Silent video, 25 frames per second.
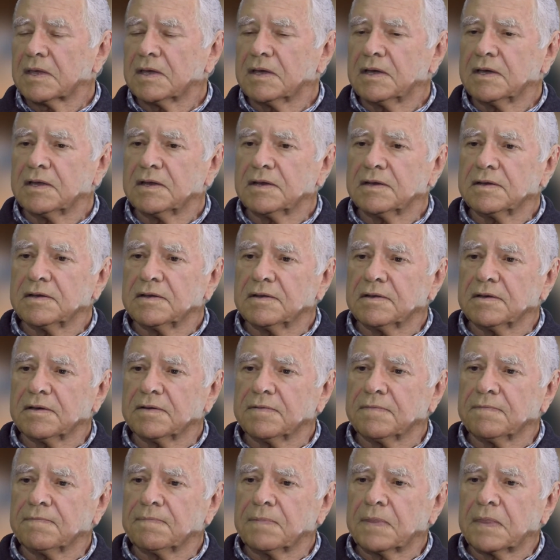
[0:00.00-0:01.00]
and
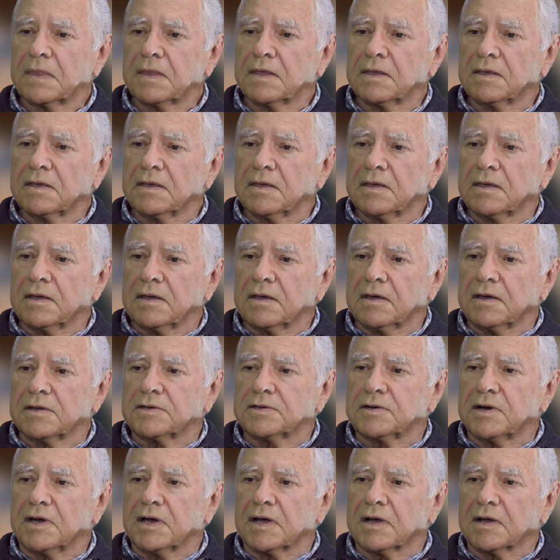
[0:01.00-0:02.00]
a
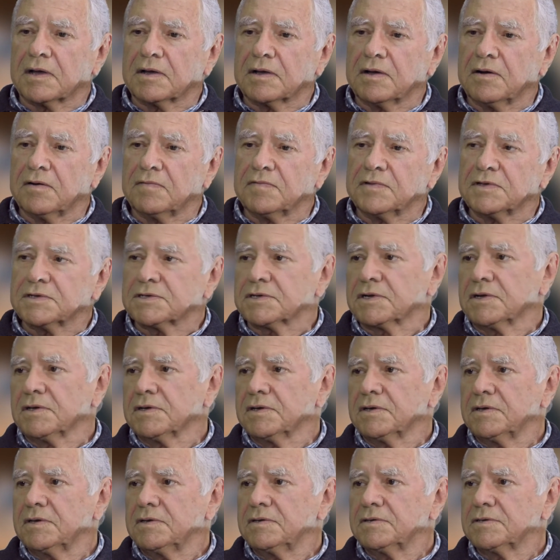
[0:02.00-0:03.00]
truck
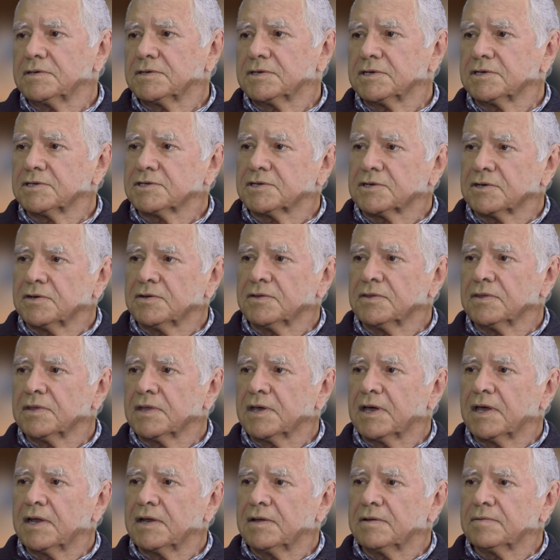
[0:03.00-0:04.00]
obviously sits on
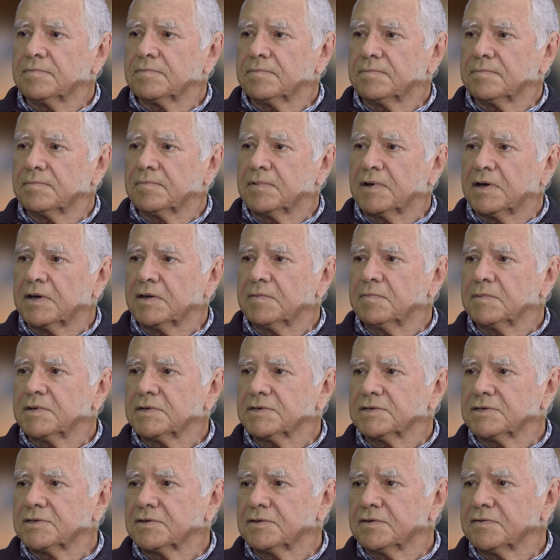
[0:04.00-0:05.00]
that pavement
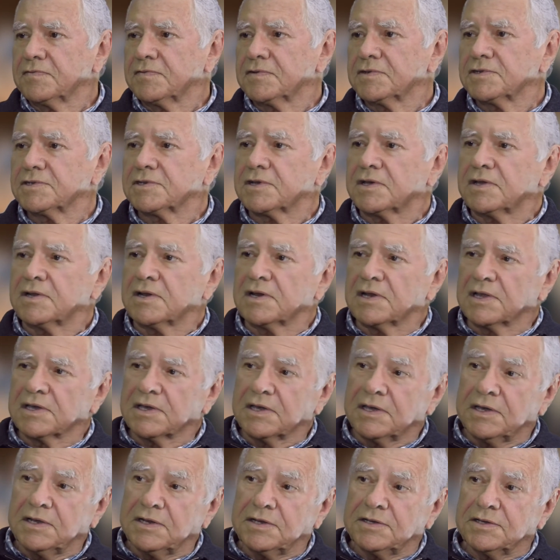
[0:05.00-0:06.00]
surface and
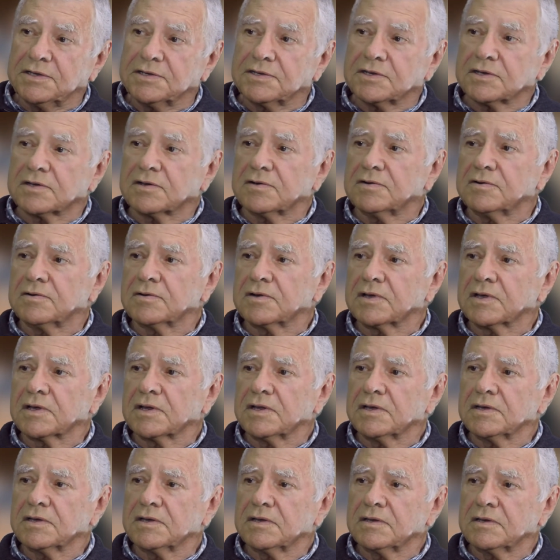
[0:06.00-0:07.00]
leans accordingly.